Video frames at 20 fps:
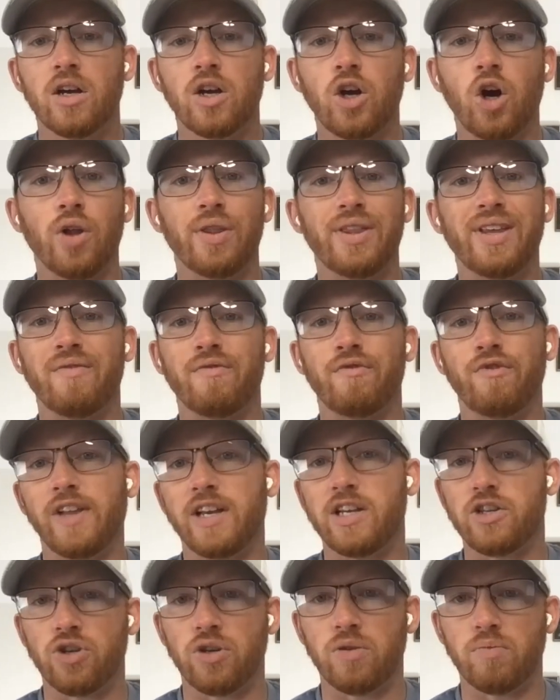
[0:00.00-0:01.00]
called the
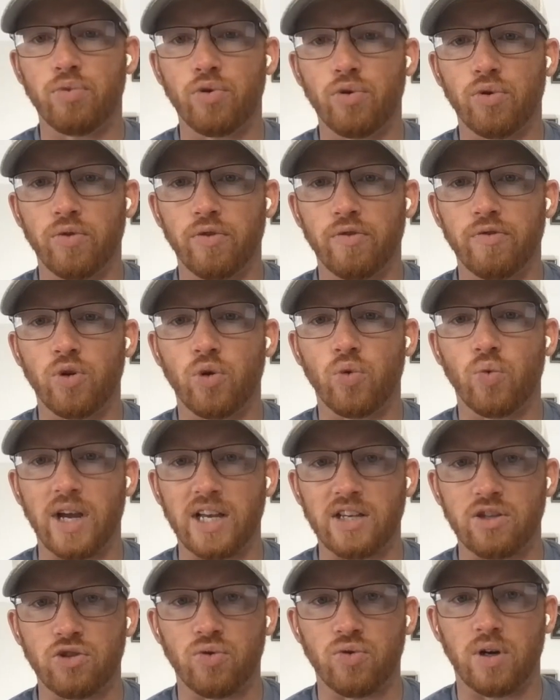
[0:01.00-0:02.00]
Inflation Proof
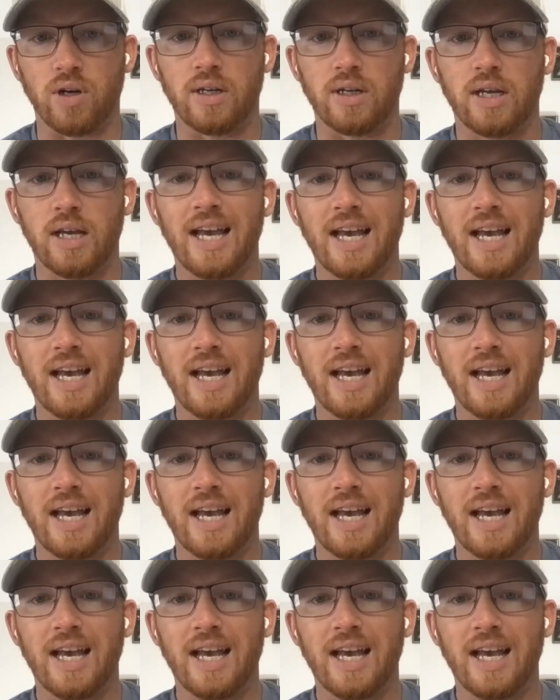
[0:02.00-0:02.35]
Restaurant.